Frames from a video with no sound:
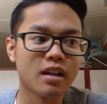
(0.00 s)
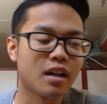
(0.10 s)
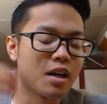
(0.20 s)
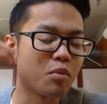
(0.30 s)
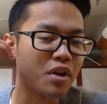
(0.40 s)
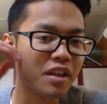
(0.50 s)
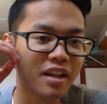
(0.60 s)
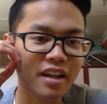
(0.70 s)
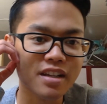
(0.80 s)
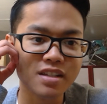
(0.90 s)
One of the
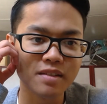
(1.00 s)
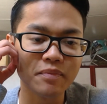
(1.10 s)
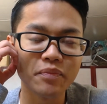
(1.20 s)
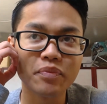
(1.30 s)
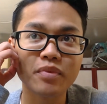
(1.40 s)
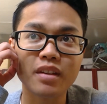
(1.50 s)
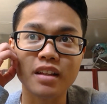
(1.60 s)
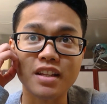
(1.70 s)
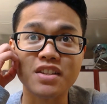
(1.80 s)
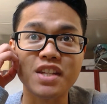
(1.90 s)
guys
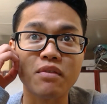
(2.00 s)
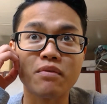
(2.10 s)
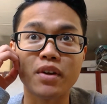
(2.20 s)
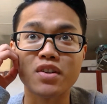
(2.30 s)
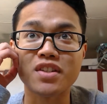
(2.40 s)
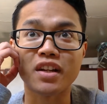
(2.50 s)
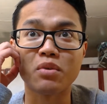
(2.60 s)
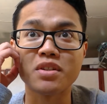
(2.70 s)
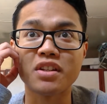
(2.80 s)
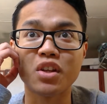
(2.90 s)
that's a 7 figure seller
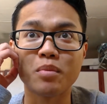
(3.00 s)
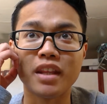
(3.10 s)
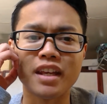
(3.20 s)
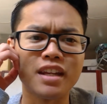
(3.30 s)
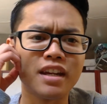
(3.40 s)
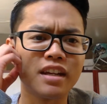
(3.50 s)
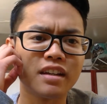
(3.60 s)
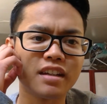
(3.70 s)
was telling me that he didn't